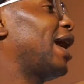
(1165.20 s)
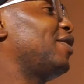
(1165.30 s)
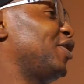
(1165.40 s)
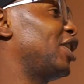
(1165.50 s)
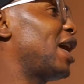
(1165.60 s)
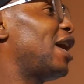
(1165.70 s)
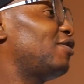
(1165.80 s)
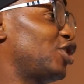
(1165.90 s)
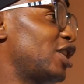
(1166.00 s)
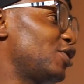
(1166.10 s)

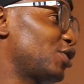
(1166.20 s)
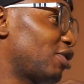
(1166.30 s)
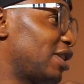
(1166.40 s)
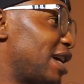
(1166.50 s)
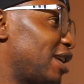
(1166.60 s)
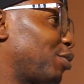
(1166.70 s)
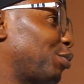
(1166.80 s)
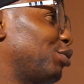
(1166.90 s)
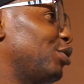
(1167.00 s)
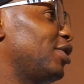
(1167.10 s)
I've joined those ordinary people.